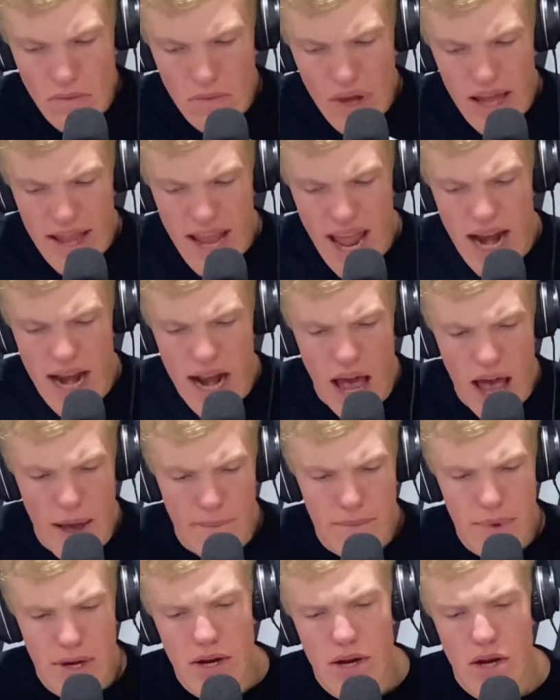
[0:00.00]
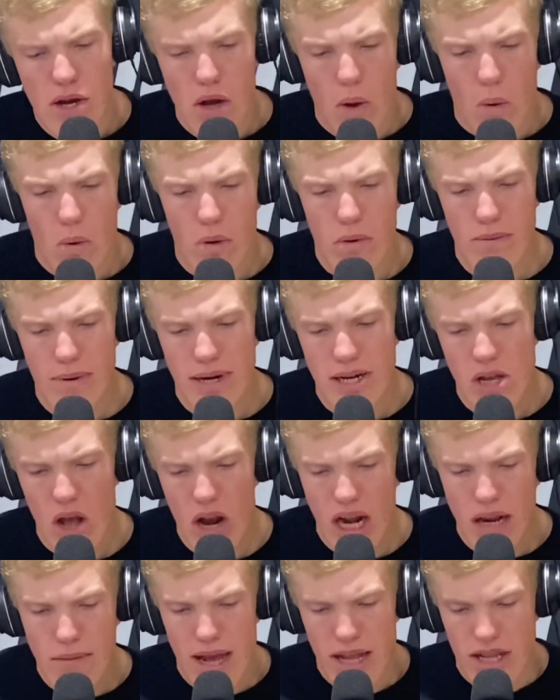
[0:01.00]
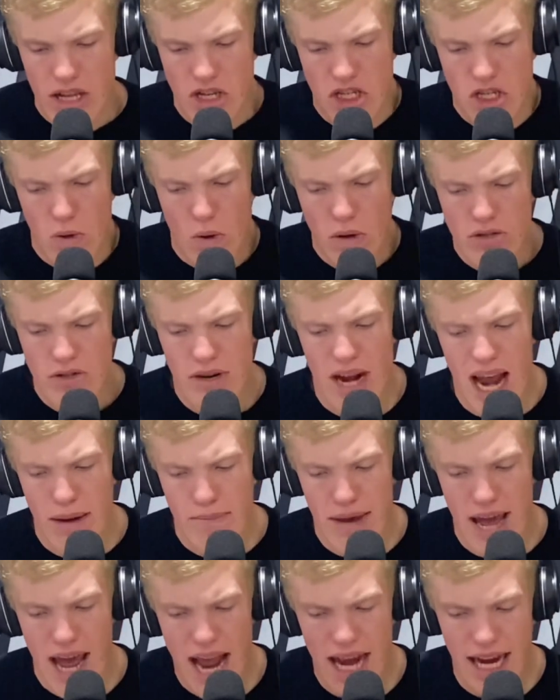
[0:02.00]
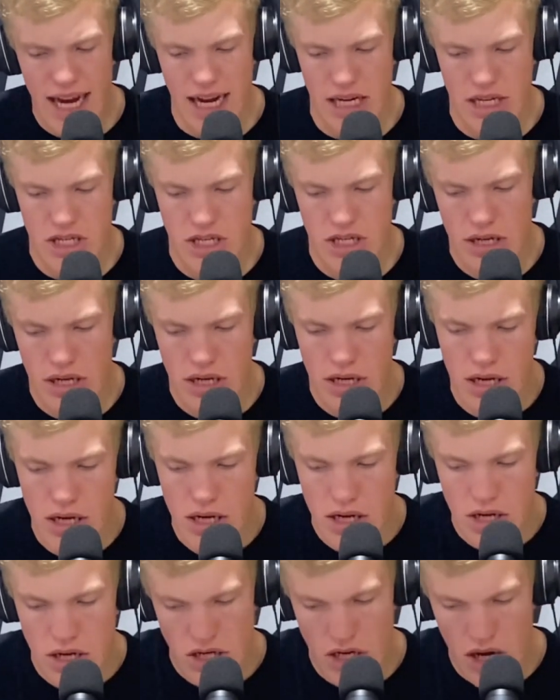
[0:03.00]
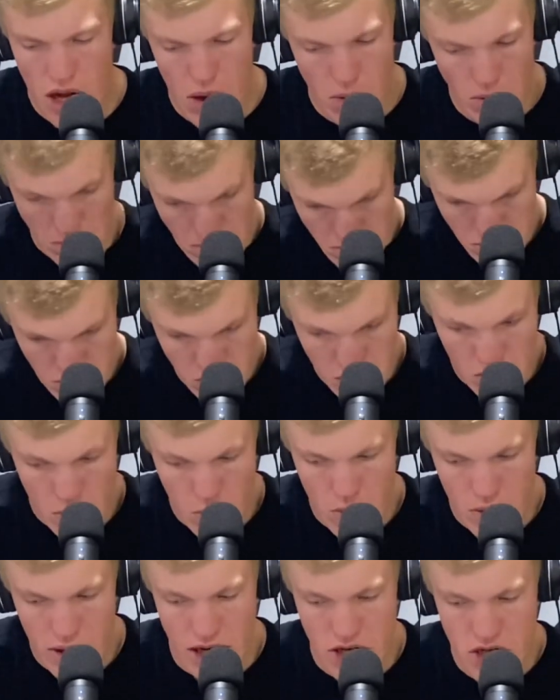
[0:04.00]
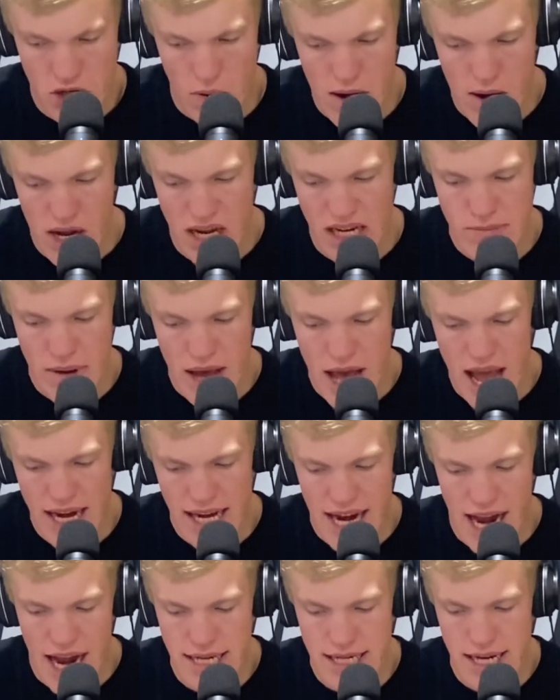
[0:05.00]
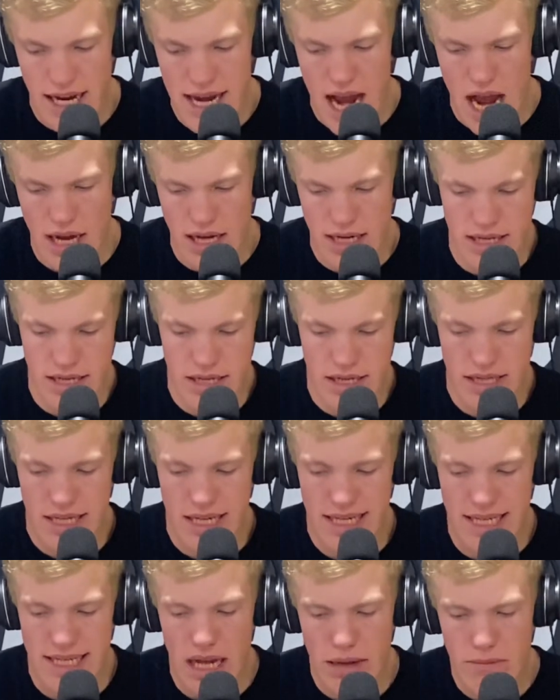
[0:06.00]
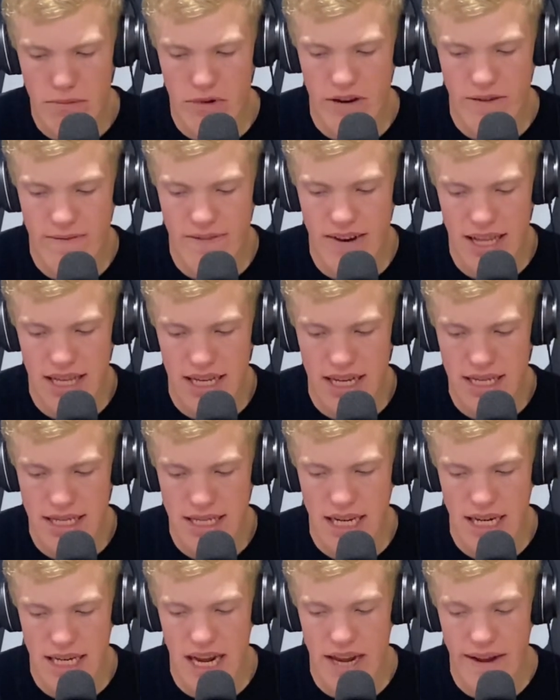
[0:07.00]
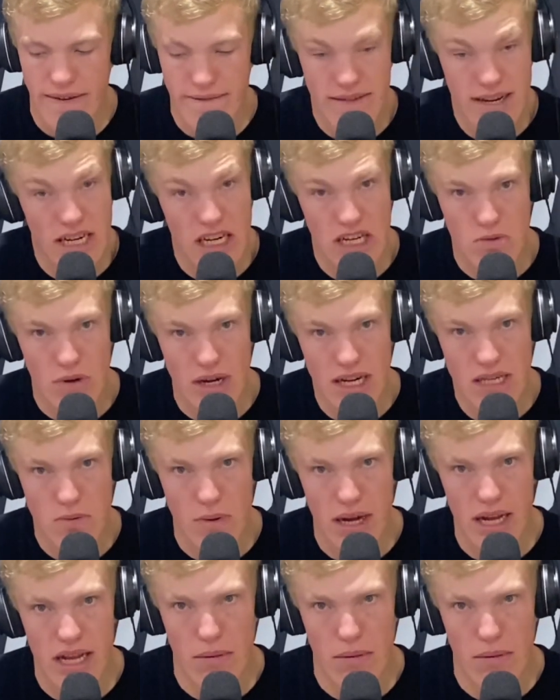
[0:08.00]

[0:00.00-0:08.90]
And then uh, we're going to be talking about the short track package. So Corey LaJoie on his podcast announced December 5th and 6th at Phoenix Raceway.